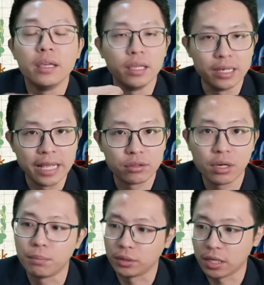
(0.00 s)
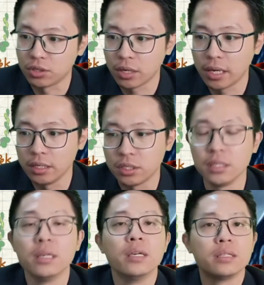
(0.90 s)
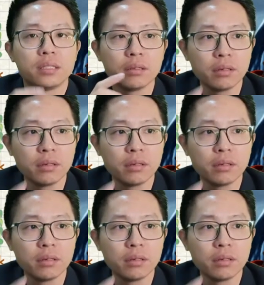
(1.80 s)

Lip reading: Electric potential energy. Still